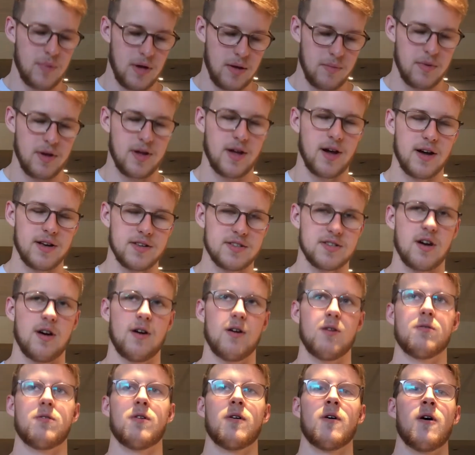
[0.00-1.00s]
because
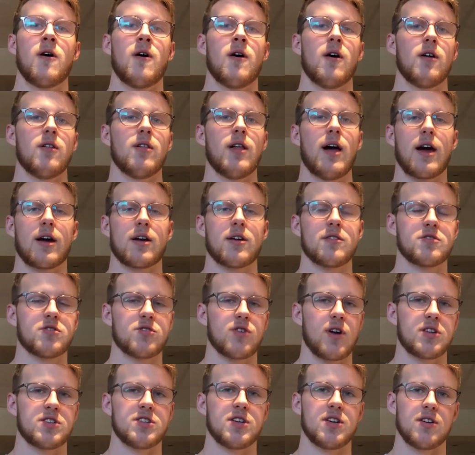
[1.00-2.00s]
of lack of
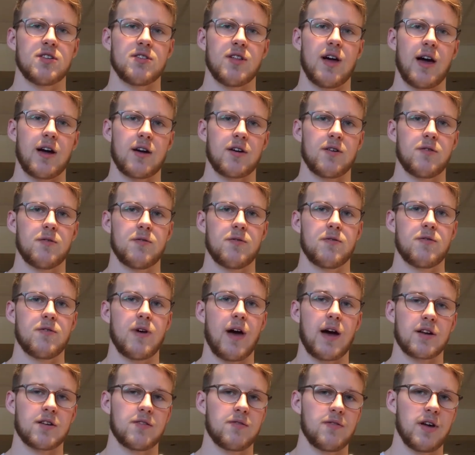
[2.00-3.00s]
stretching, lack of
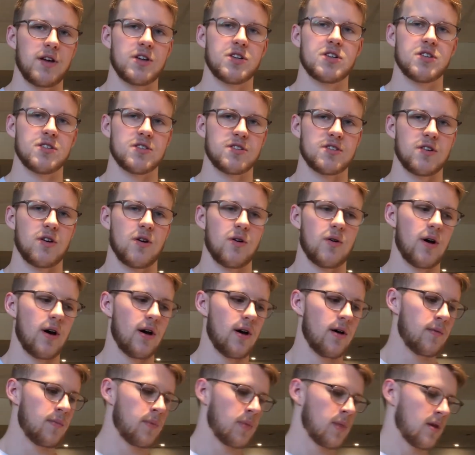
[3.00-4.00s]
activation.
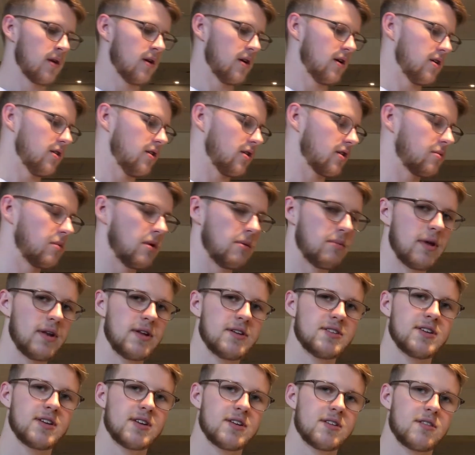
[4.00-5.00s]
So there could be many
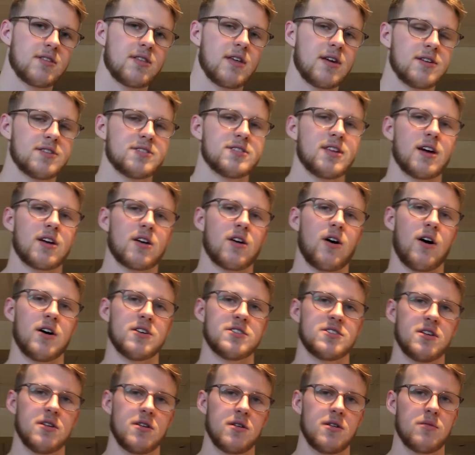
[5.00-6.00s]
things that
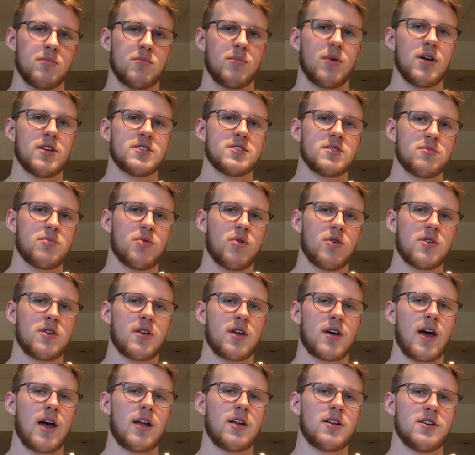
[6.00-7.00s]
cause it, but it's important
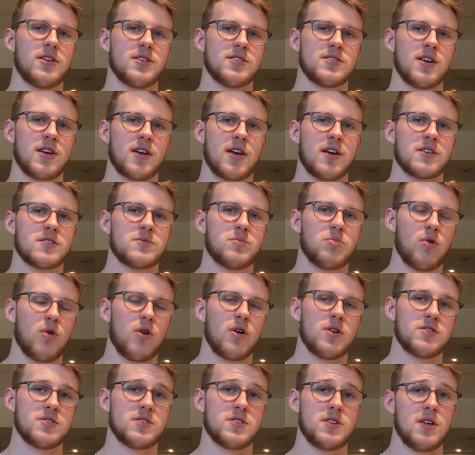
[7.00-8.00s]
to kind of just like explore
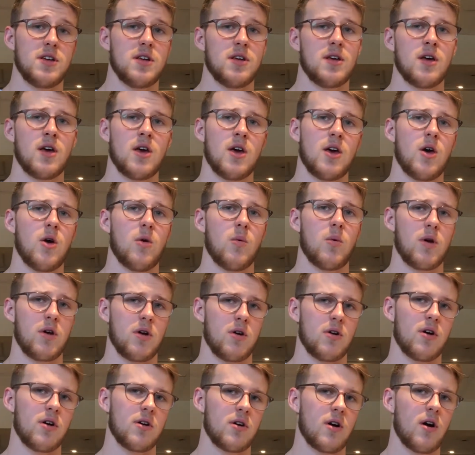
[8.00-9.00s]
and see
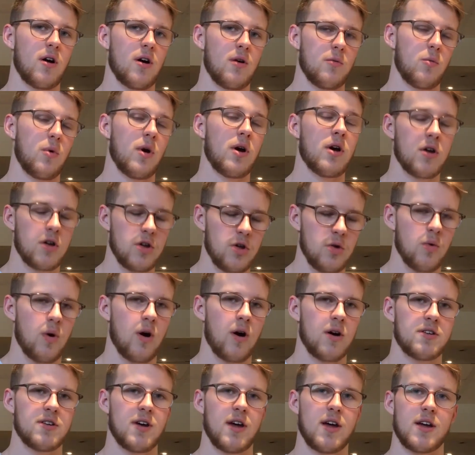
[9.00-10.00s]
where you
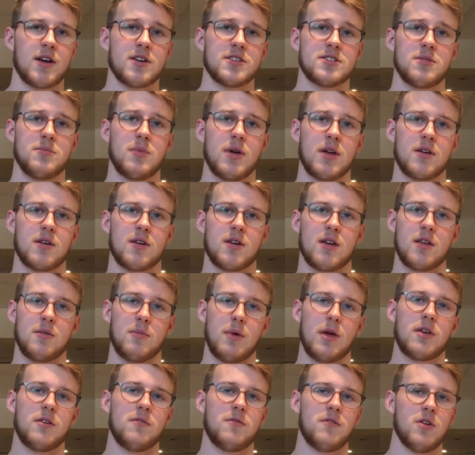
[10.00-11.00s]
are tight, because it can
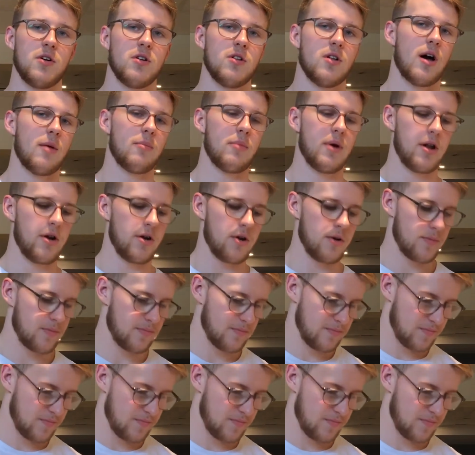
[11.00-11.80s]
make you feel a lot better.